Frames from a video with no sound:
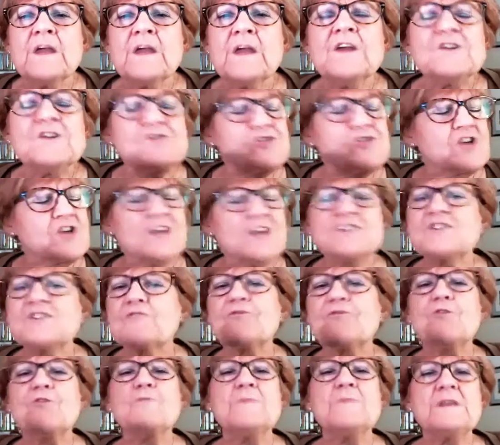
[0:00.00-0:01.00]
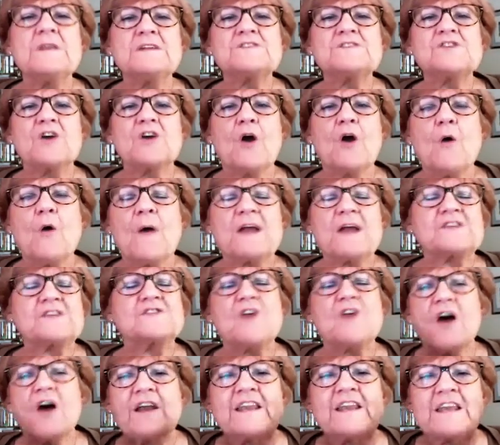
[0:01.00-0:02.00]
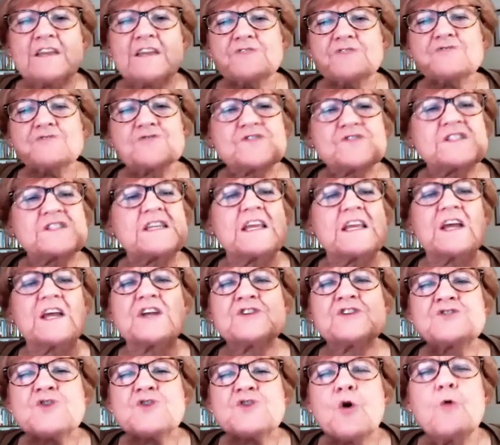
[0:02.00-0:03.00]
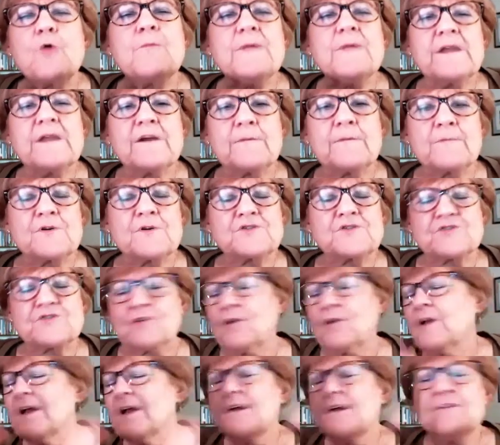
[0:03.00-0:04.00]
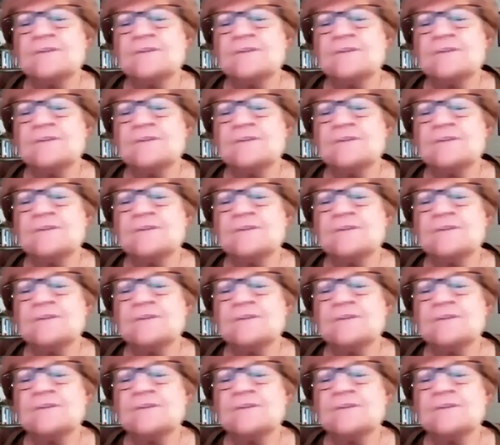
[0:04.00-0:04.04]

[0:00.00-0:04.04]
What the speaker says: Just a few minutes ago, I saw an interesting Adobe commercial.